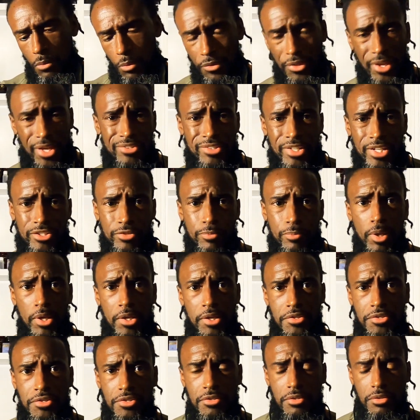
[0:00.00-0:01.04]
When that takes
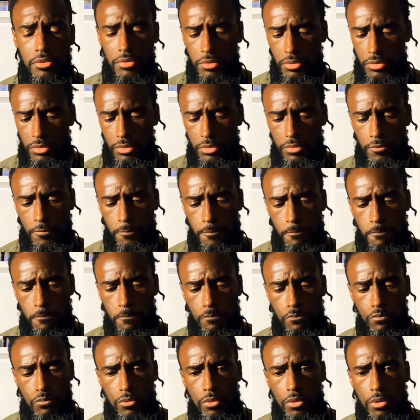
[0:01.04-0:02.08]
place,
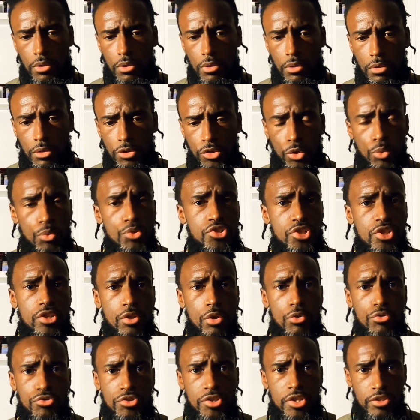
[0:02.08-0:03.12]
you will see
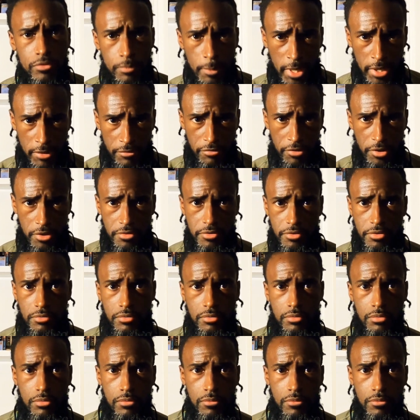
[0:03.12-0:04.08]
those things manifest.